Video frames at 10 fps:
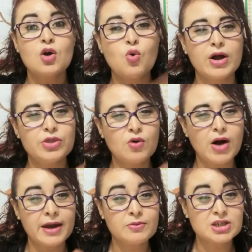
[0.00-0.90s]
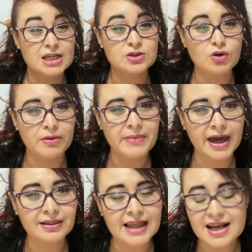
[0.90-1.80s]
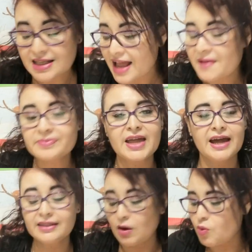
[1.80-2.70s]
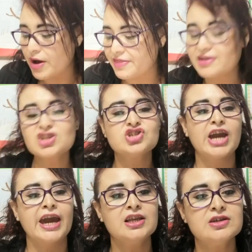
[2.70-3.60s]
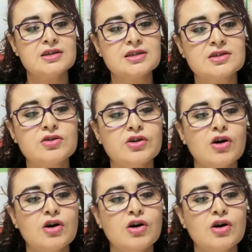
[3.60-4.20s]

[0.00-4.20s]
Cuando hay muchas tormentas, then the weather changes,